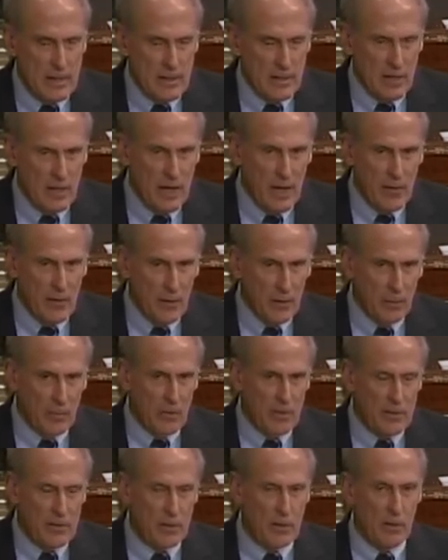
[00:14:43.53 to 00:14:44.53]
Together,
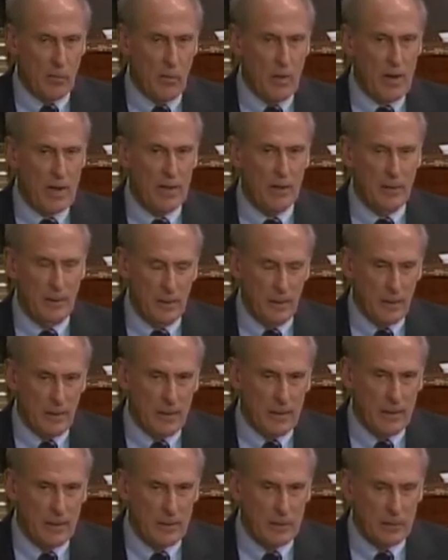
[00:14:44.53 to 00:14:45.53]
President Reagan,
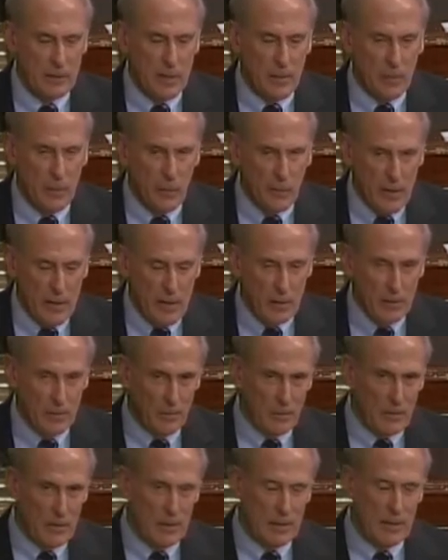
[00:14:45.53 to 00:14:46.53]
Tip O'Neill,